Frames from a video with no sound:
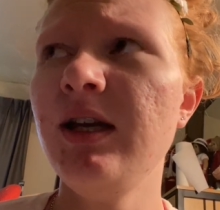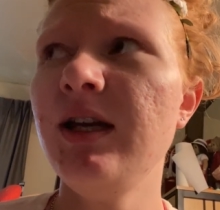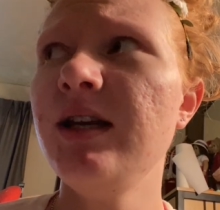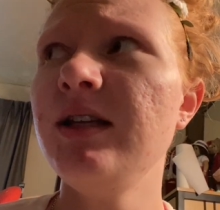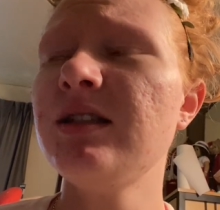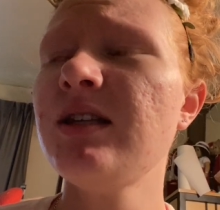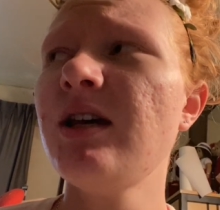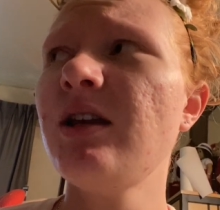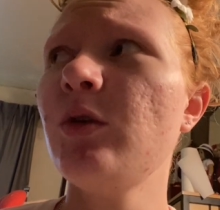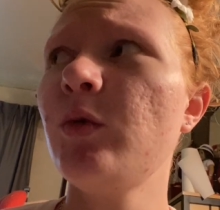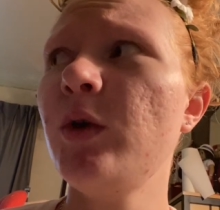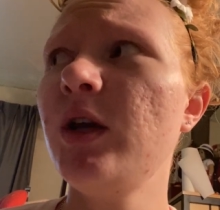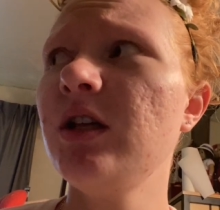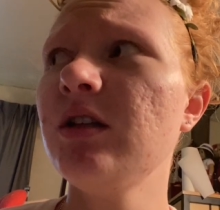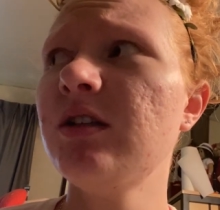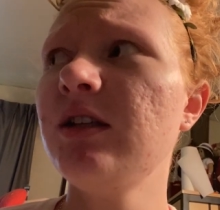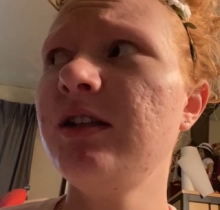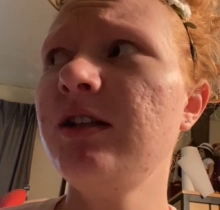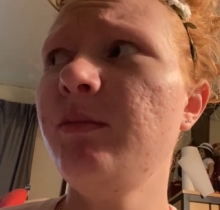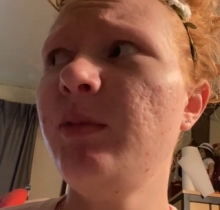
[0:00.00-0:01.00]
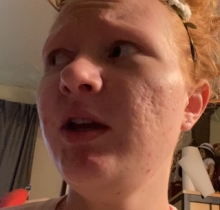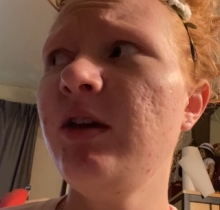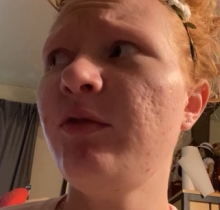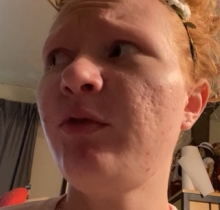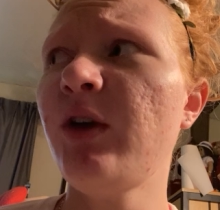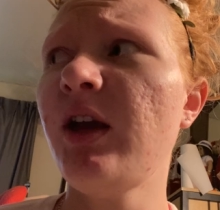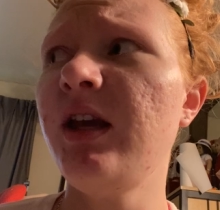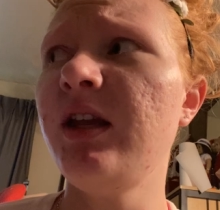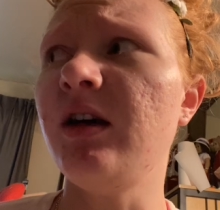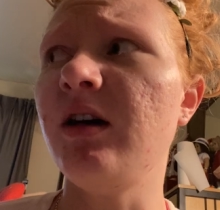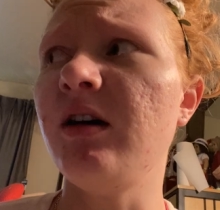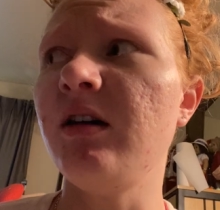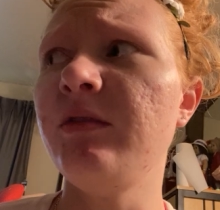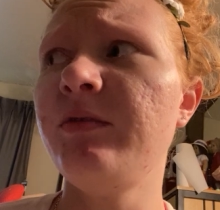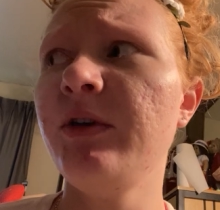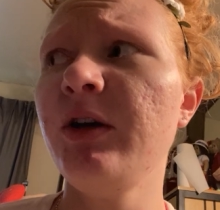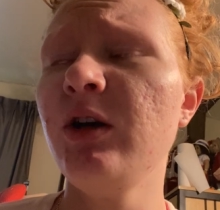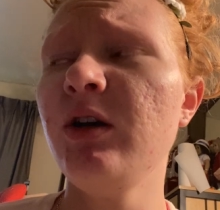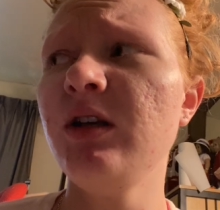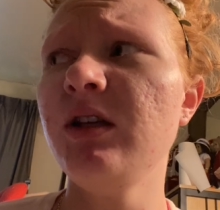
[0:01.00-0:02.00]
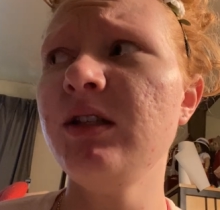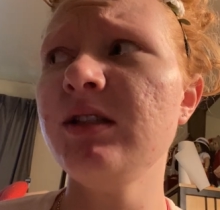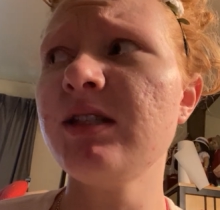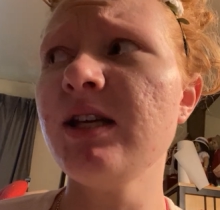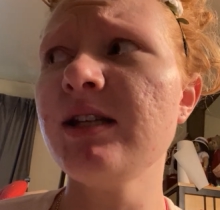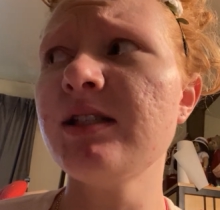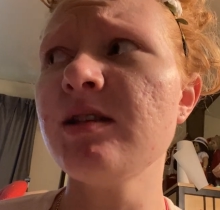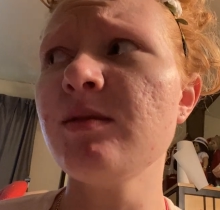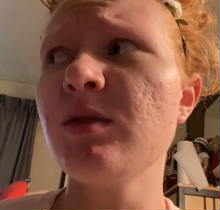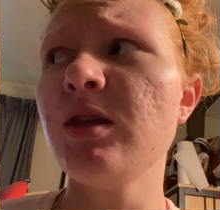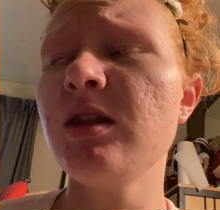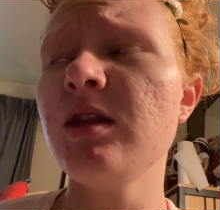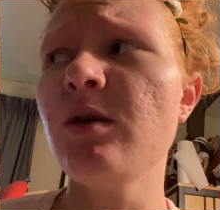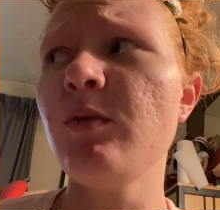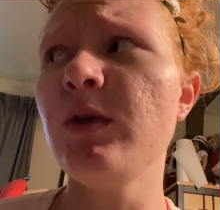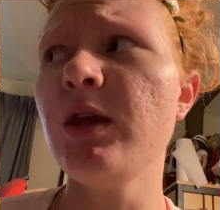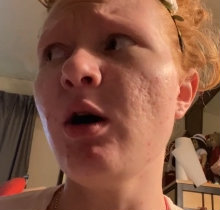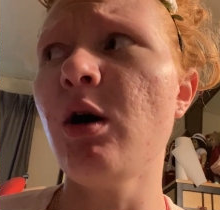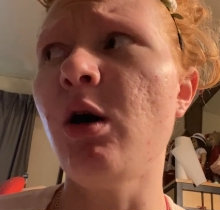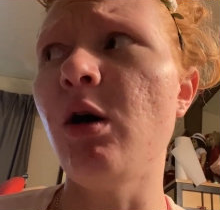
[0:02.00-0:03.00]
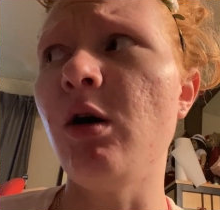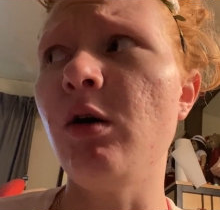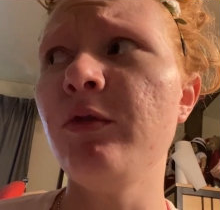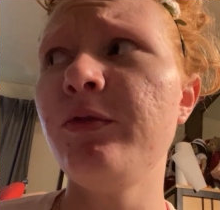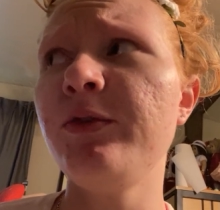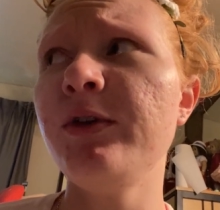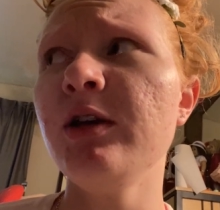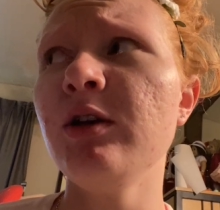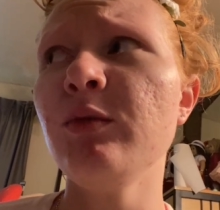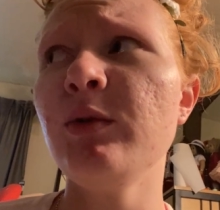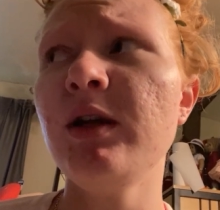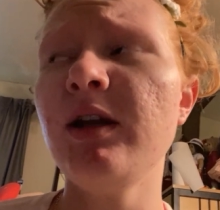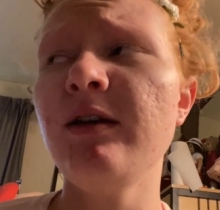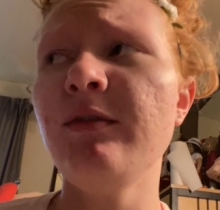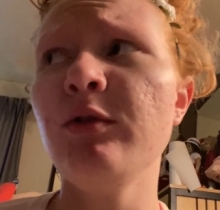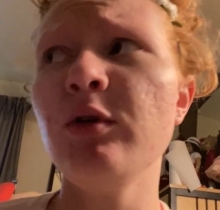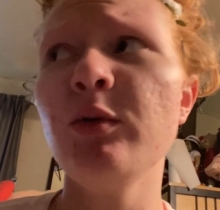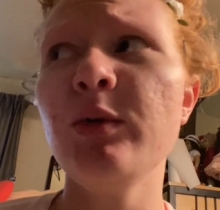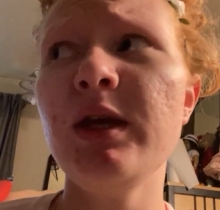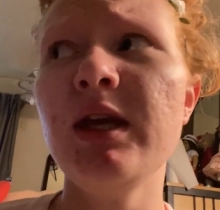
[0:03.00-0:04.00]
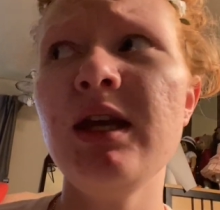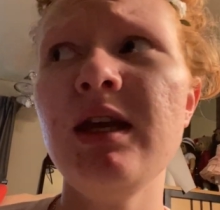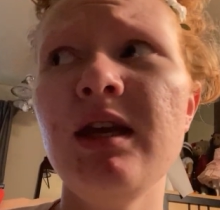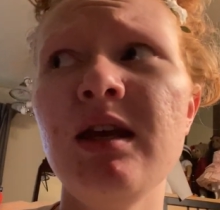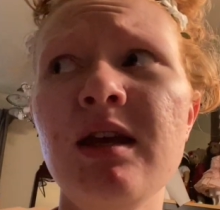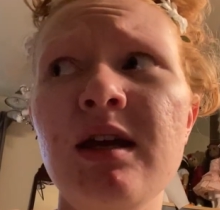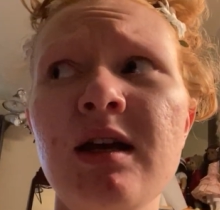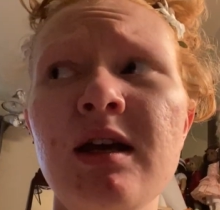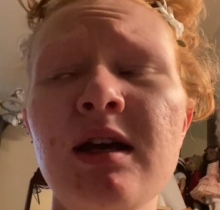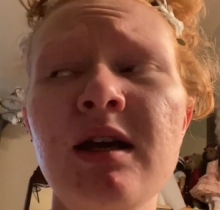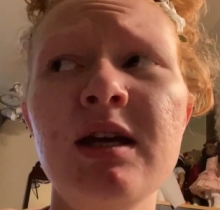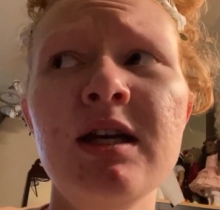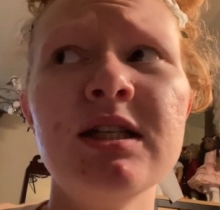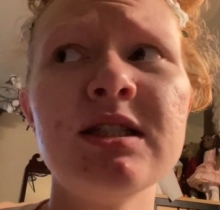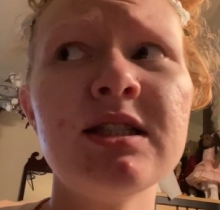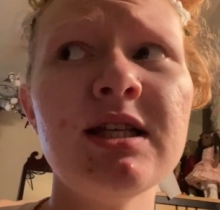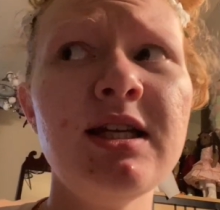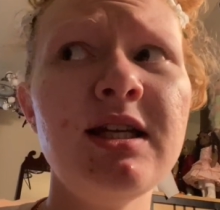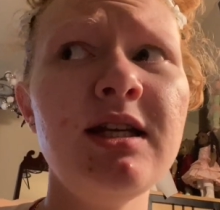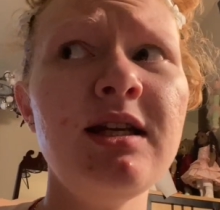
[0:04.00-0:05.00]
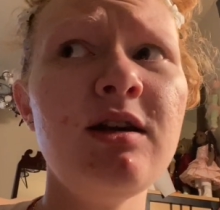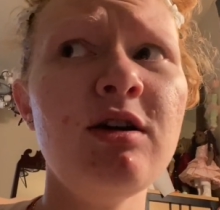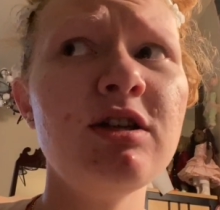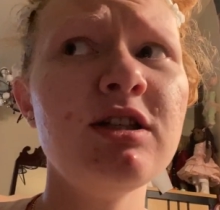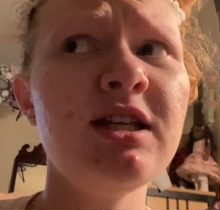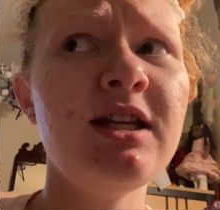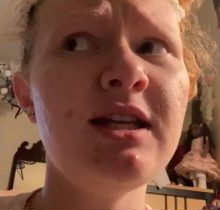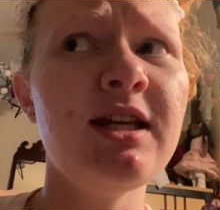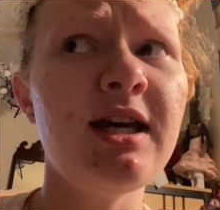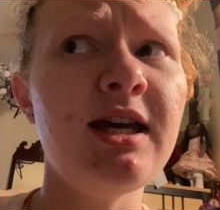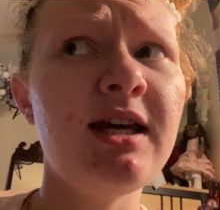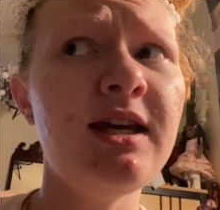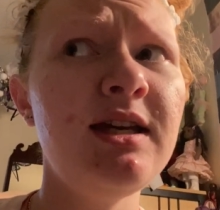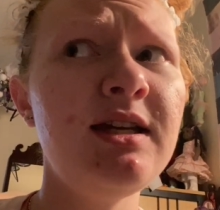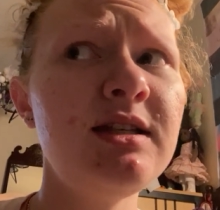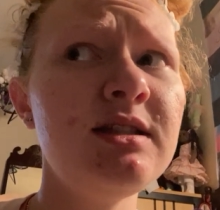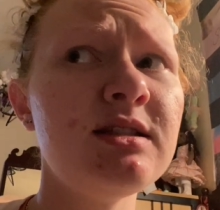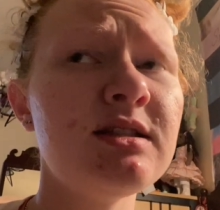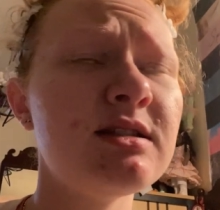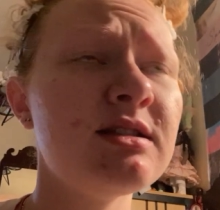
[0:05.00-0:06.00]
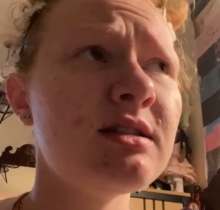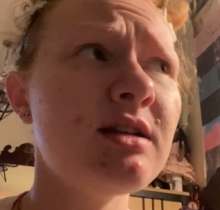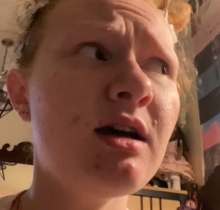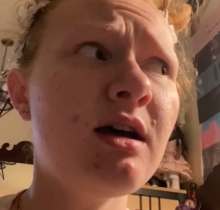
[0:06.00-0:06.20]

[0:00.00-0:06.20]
Is that a weird thing to be afraid of? Is that something that we all fear whenever we send in our DNAs?